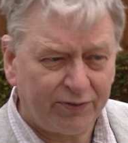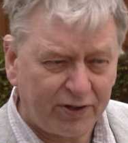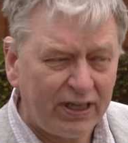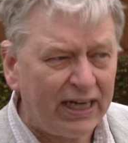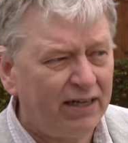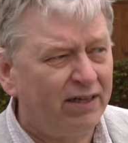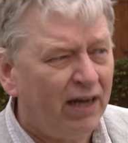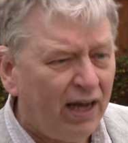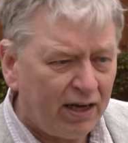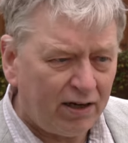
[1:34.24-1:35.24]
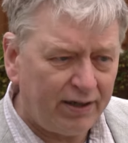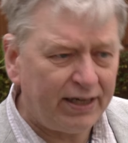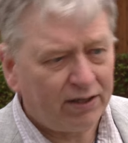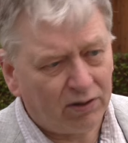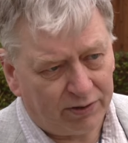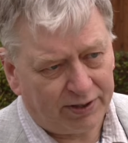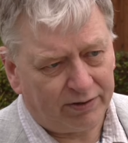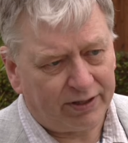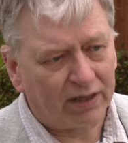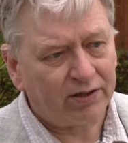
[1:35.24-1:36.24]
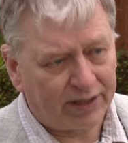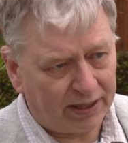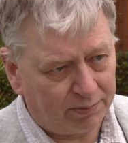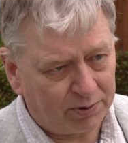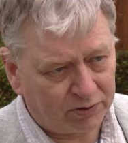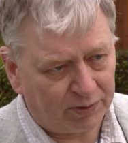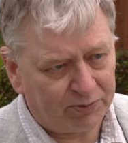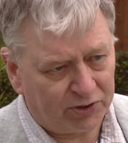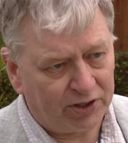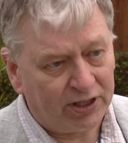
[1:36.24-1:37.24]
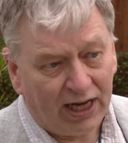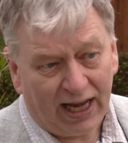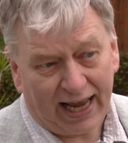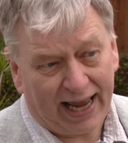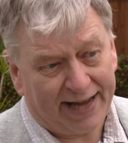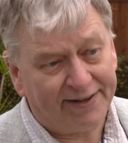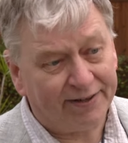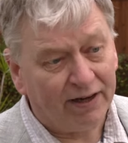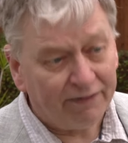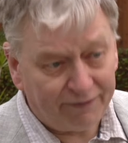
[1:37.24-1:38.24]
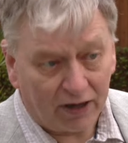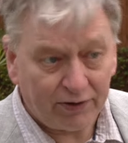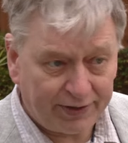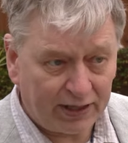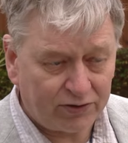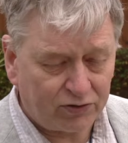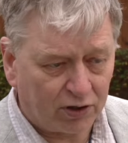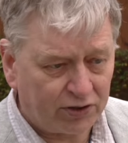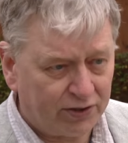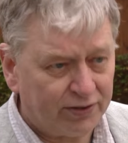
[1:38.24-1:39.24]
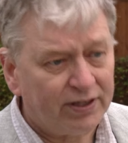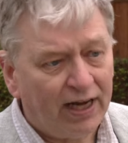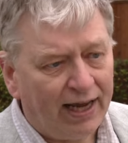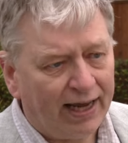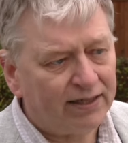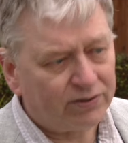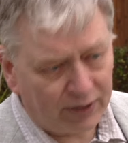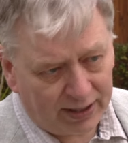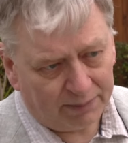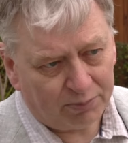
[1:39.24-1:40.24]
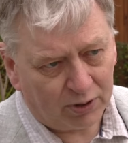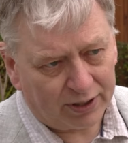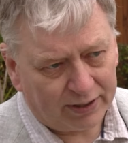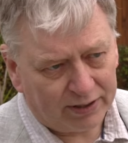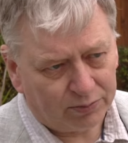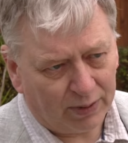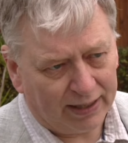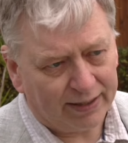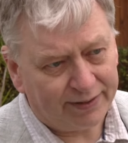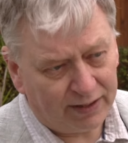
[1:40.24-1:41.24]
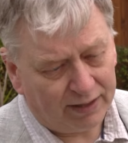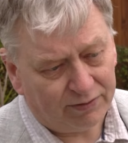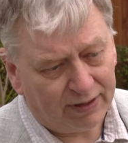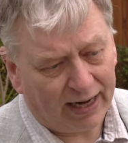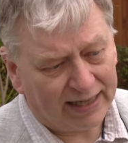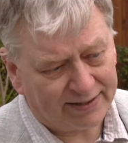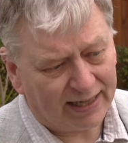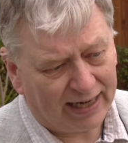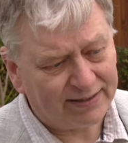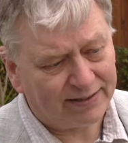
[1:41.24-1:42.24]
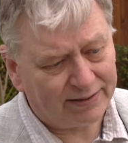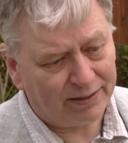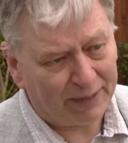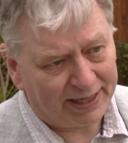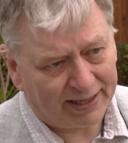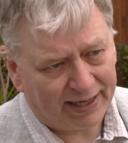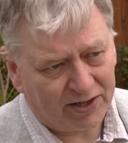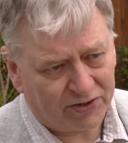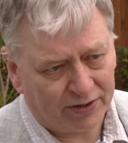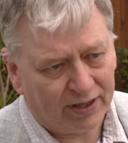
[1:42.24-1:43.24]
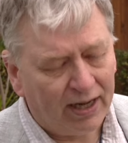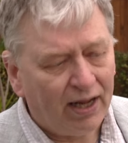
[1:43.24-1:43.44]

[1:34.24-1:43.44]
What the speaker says: if you need it, you'll need to go to your doctor, get a prescription and follow the instructions. And it's really important as well, as the medication,